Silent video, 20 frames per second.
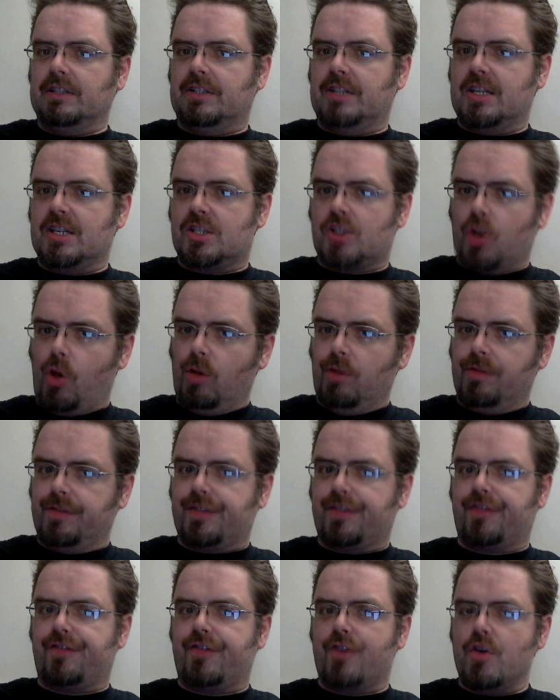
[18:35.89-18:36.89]

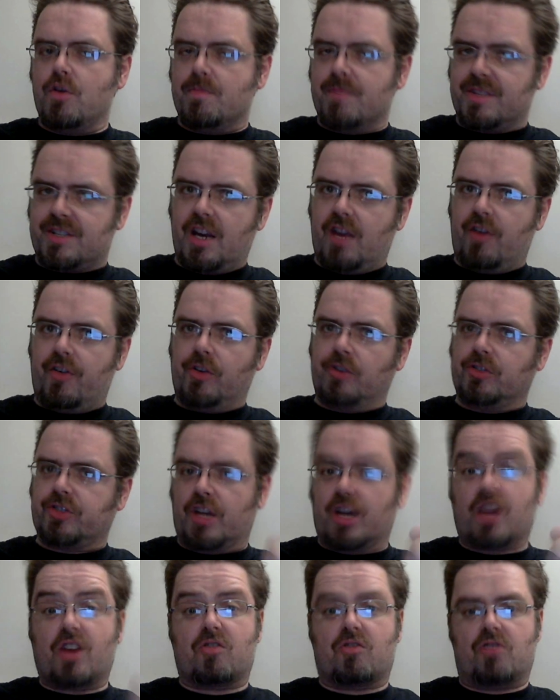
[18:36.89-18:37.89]
dissolved food materials
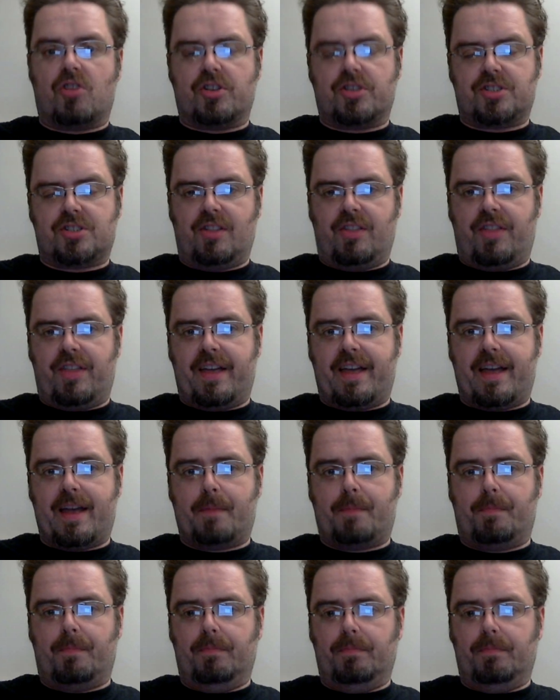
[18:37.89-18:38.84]
across their